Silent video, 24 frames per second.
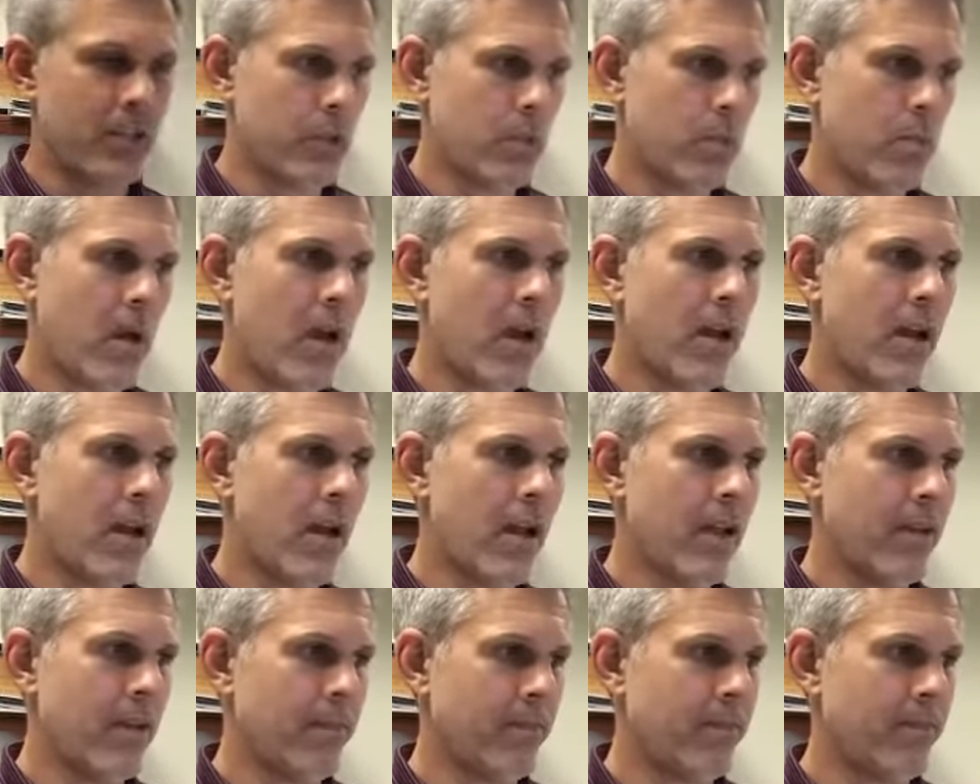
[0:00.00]
Spot
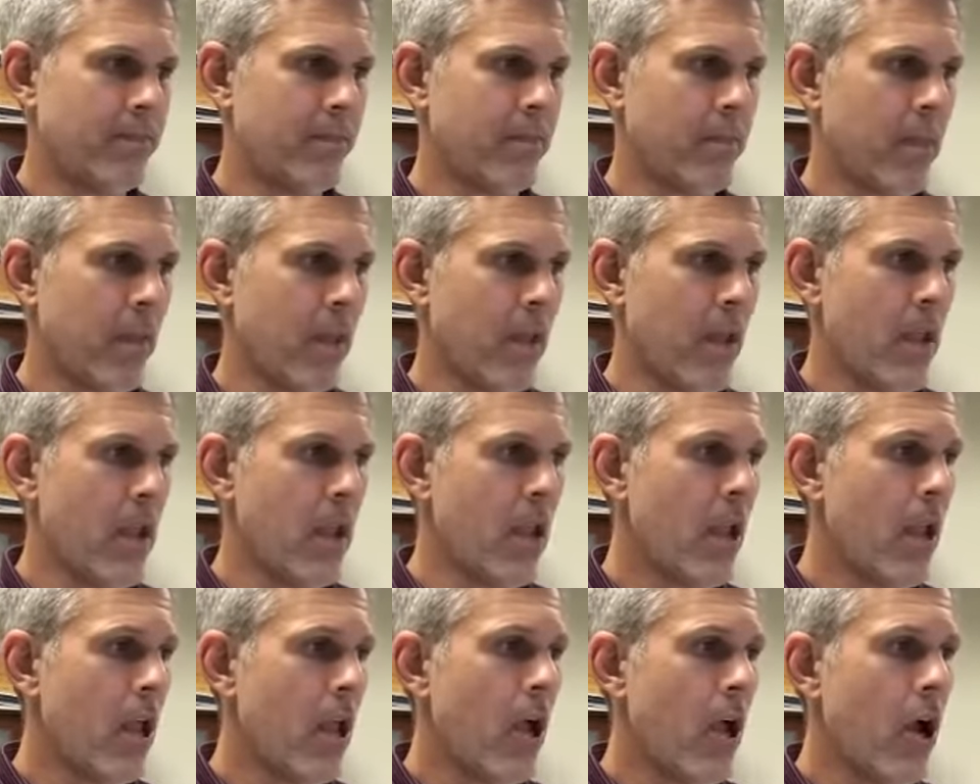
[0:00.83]
on.
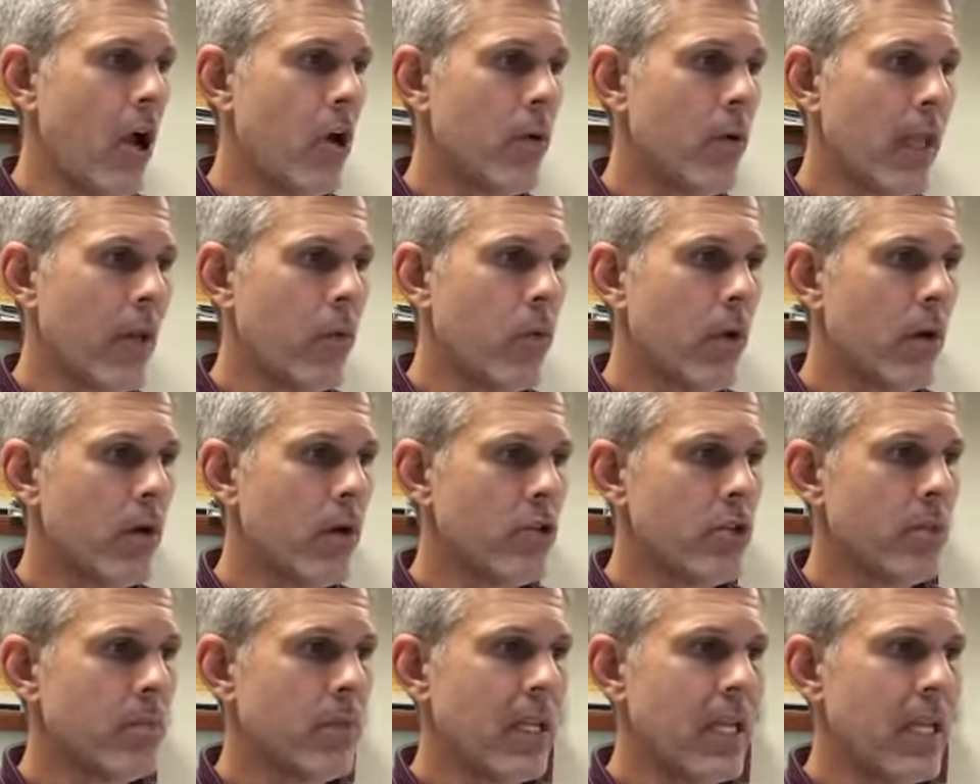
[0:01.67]
Okay. What are
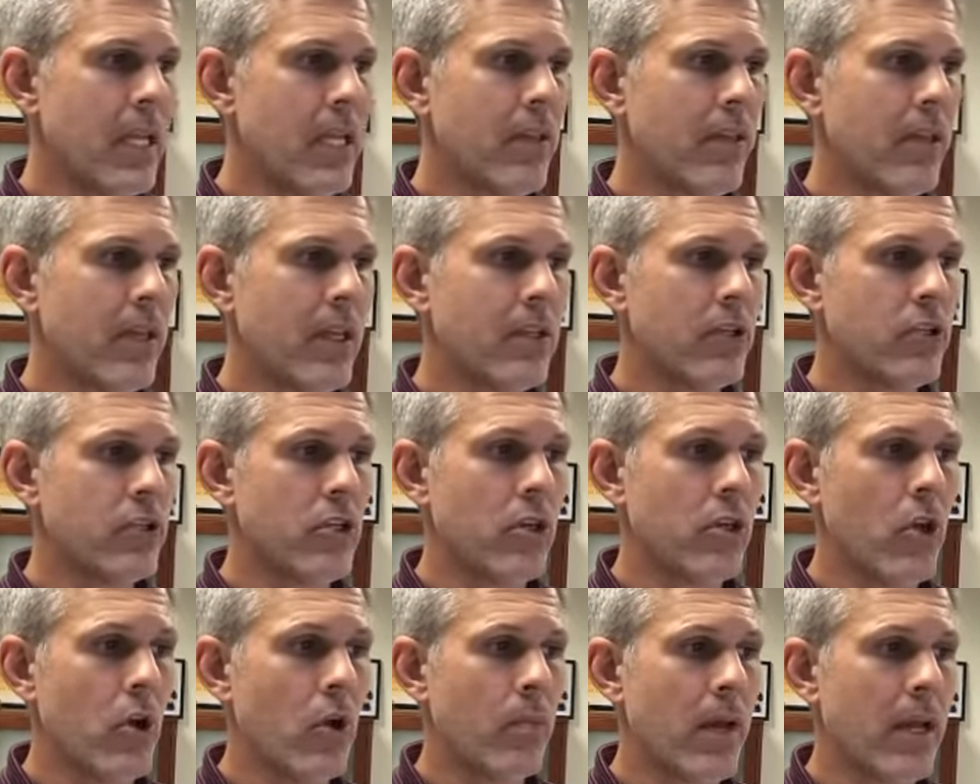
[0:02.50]
some key things to
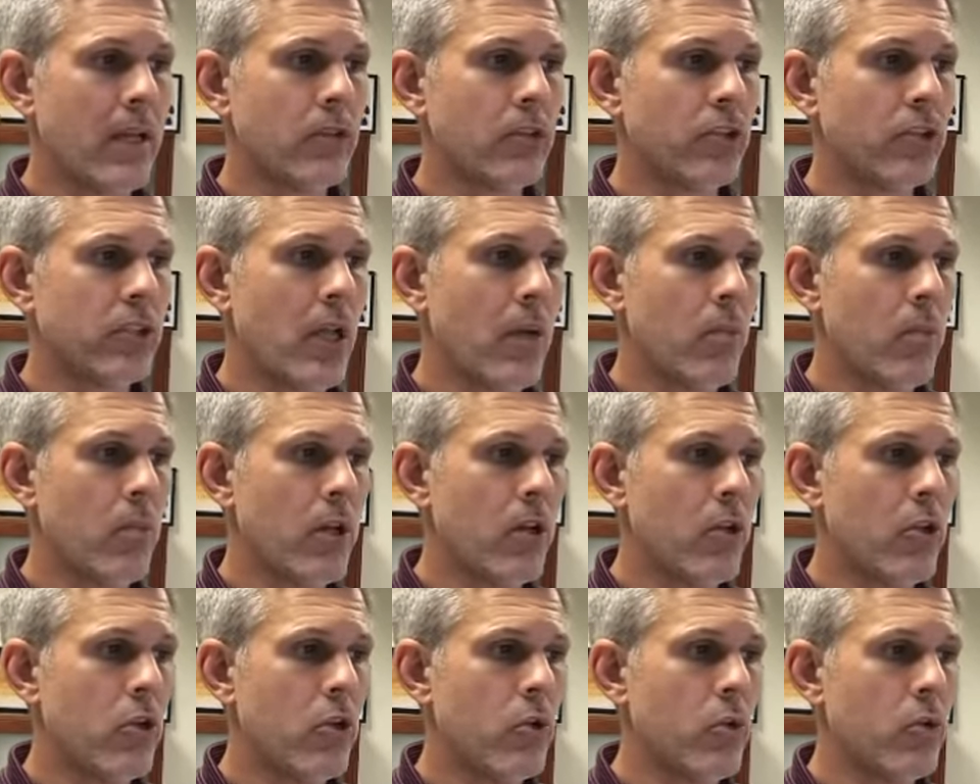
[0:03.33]
know about
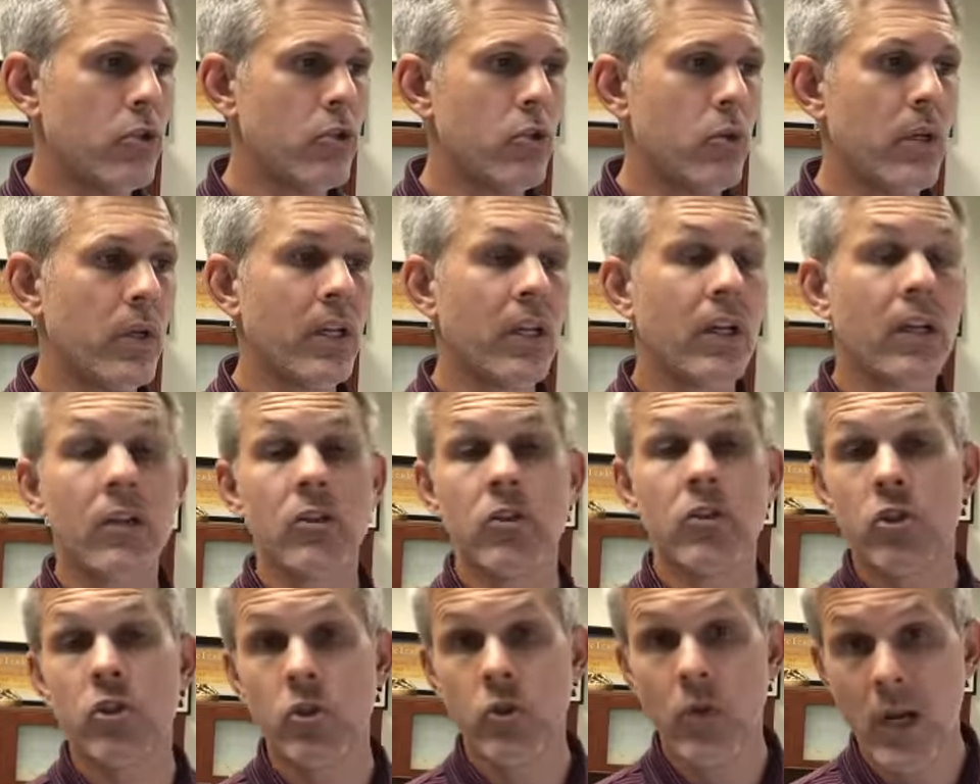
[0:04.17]
someone who is doing a
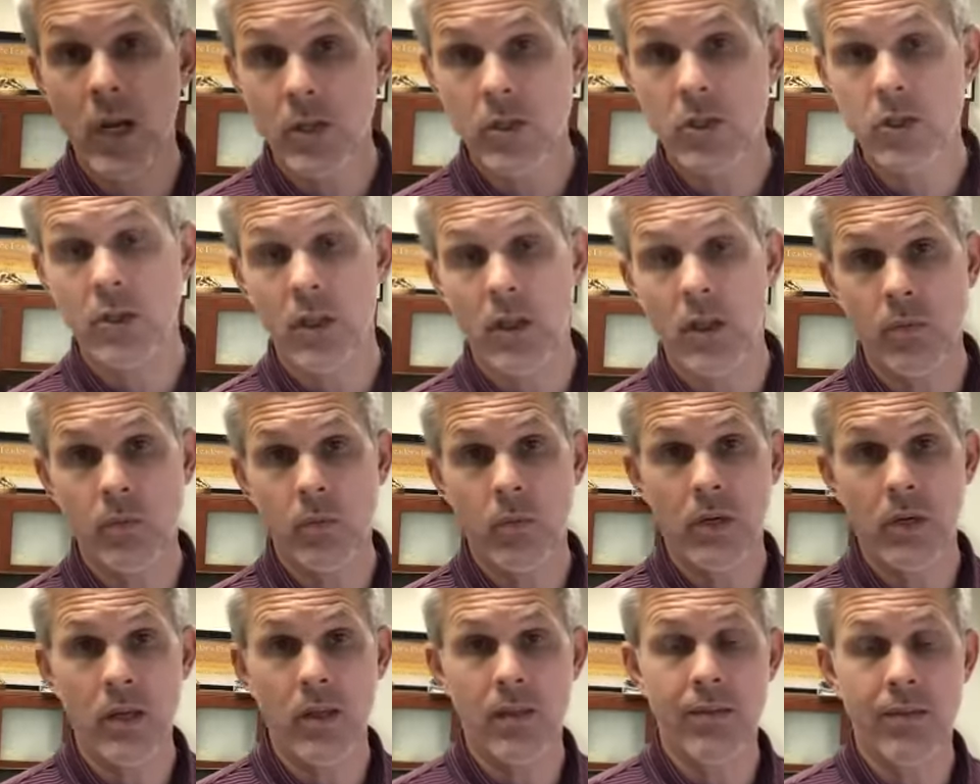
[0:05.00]
construction loan?
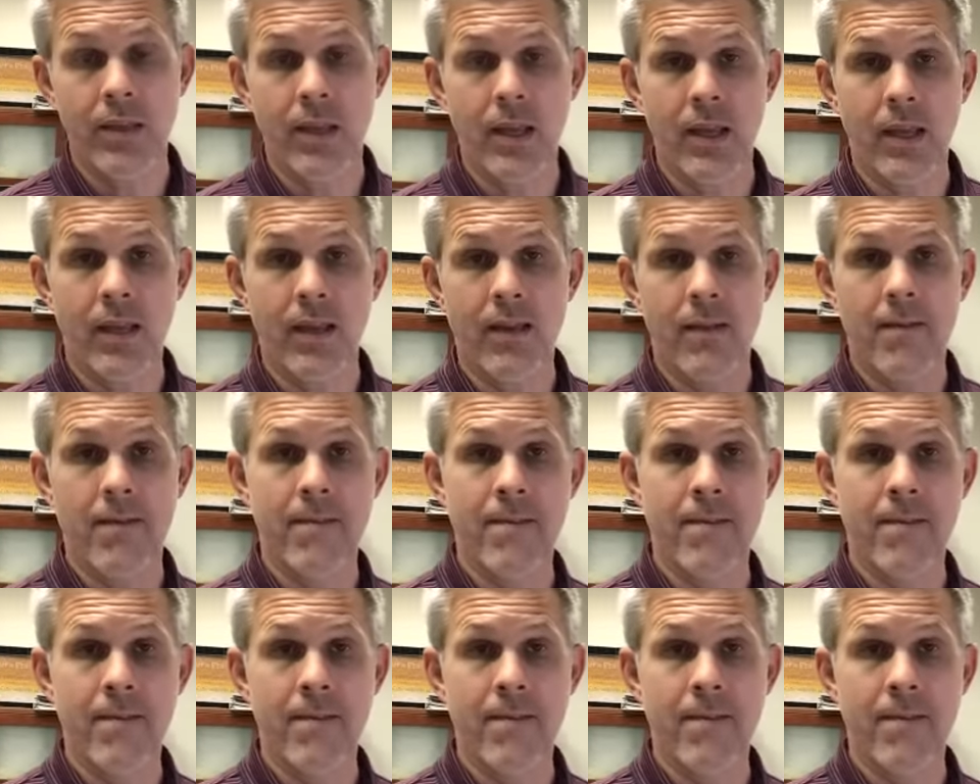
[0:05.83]
What do you think?